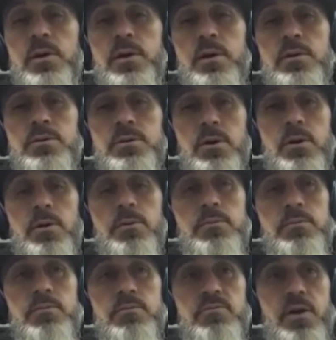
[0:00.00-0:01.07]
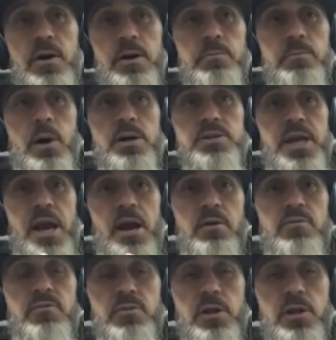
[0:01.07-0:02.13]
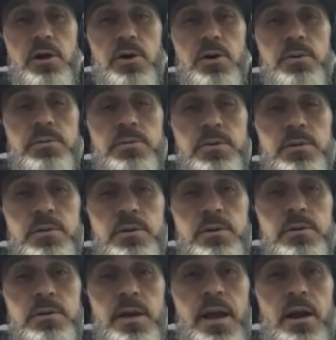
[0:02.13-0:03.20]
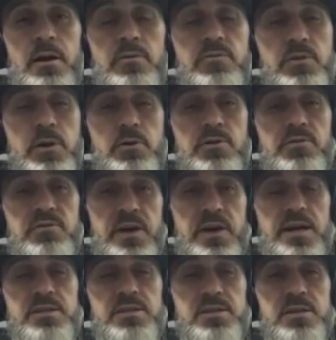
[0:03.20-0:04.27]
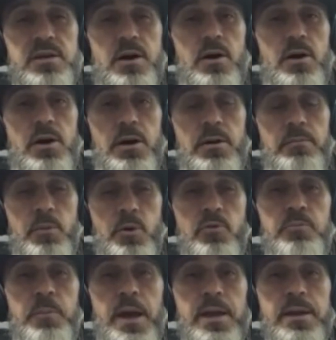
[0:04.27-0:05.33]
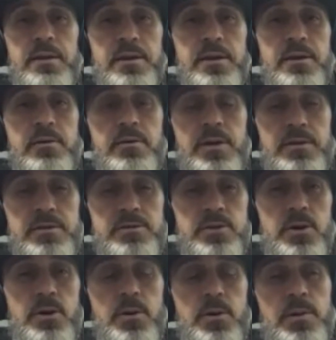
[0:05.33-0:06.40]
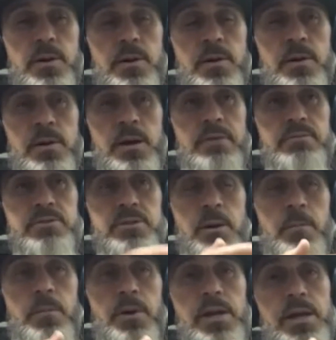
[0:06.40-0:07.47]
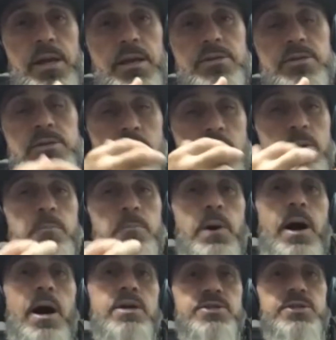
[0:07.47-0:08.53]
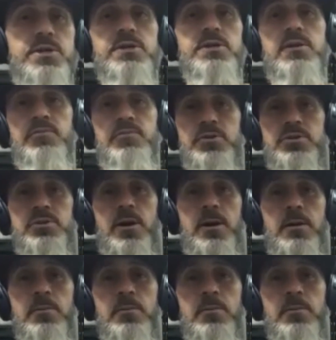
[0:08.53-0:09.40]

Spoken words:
So very much airflow affects our movement. So if somebody is certain postures, if they're stuck in